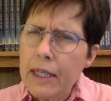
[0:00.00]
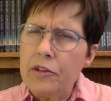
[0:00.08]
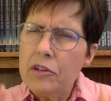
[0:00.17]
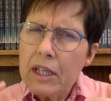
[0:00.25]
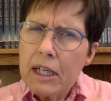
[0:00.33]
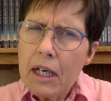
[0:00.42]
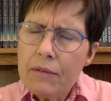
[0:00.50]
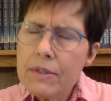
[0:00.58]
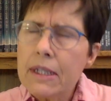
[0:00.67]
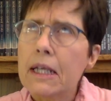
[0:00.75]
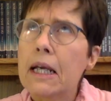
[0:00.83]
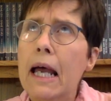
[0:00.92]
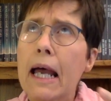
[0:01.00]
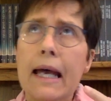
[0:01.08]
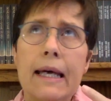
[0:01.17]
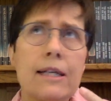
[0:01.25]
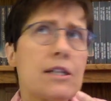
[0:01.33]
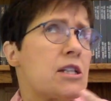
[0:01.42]
Think of it
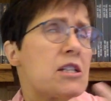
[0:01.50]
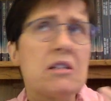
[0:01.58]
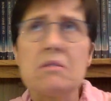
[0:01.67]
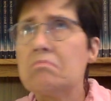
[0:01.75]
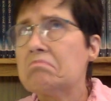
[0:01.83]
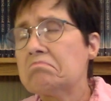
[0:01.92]
as